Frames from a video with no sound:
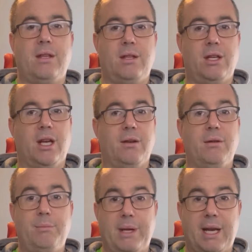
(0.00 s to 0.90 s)
you know,
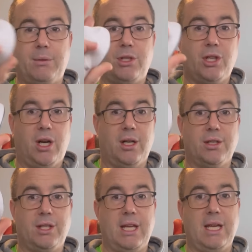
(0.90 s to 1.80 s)
being able to
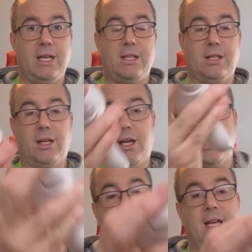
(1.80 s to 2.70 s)
charge these. And like I
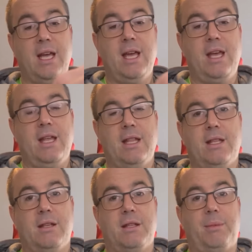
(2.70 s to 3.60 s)
say,
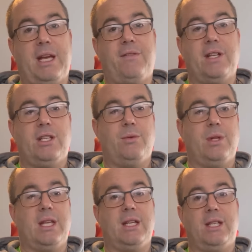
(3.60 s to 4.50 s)
the big advantage
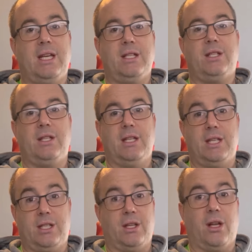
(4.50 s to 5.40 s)
with this is
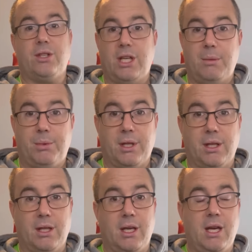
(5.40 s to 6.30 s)
a lot cheaper
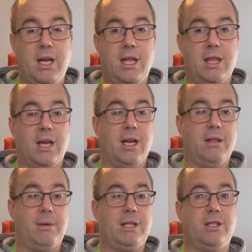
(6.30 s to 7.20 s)
than the
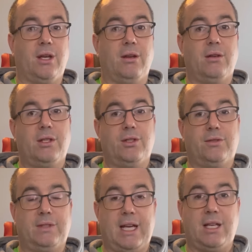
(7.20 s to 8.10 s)
Metazone sort
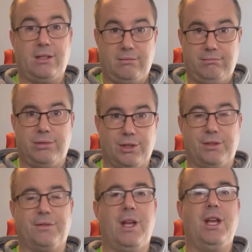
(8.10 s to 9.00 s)
of desk sort
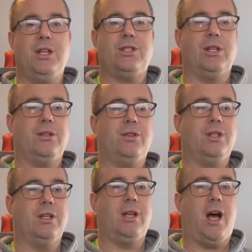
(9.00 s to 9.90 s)
of
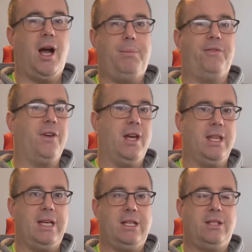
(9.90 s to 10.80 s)
solution. I prefer
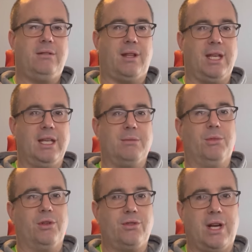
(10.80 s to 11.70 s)
this. I think it's
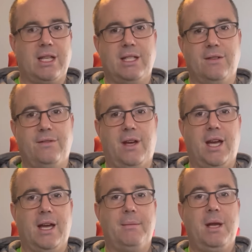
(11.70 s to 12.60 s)
more attractive.
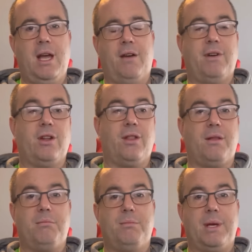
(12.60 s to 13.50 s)
I've read
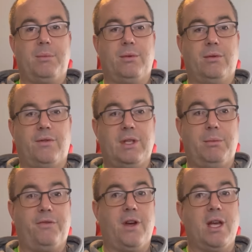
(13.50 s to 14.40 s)
other people obviously
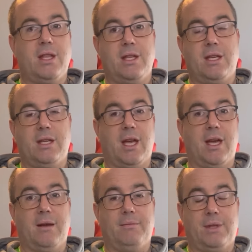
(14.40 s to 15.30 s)
prefer
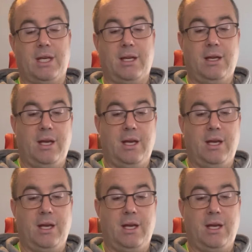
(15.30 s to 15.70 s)
the